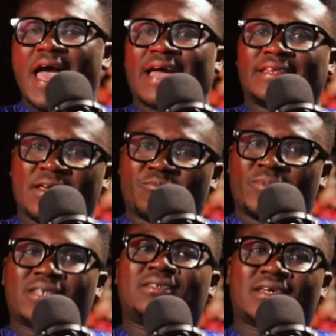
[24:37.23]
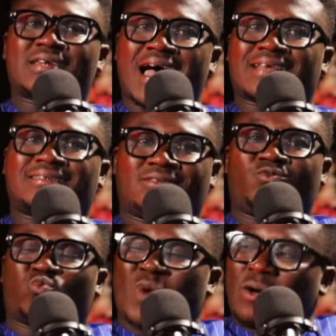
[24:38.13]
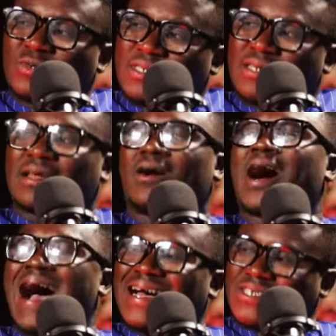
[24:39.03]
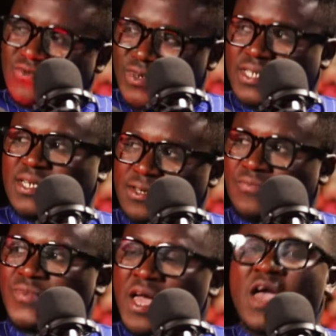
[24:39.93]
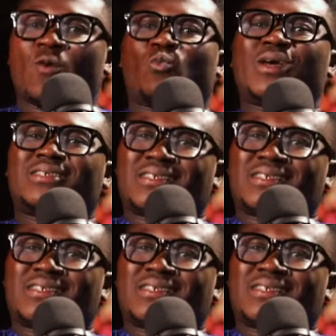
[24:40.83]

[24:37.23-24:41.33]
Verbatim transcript: and the message has dwelt in our hearts richly, we